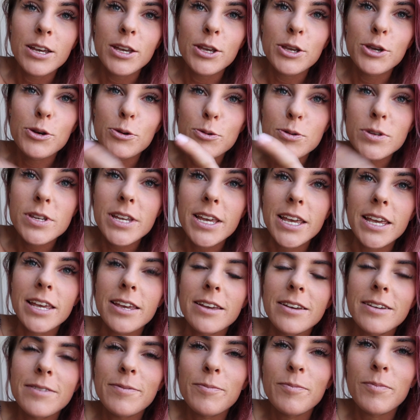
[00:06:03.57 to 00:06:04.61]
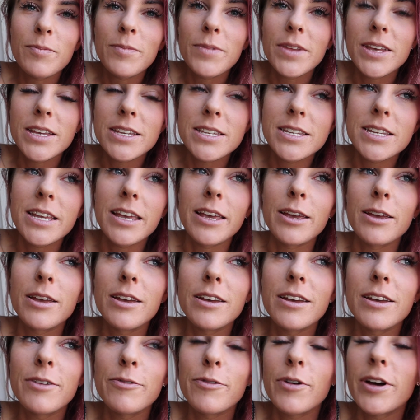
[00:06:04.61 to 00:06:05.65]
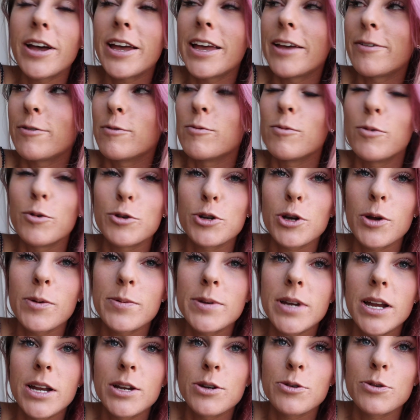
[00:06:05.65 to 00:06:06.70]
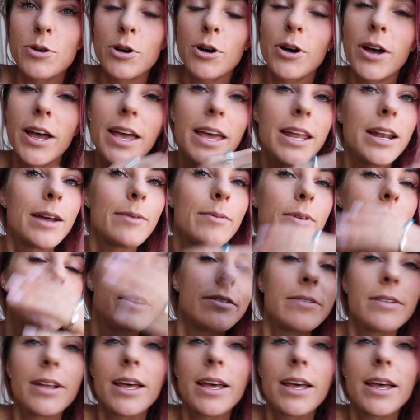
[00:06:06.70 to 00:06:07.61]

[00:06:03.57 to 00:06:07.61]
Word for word: you'll see. Let's see if I have a wardrobe change or not and I'm gonna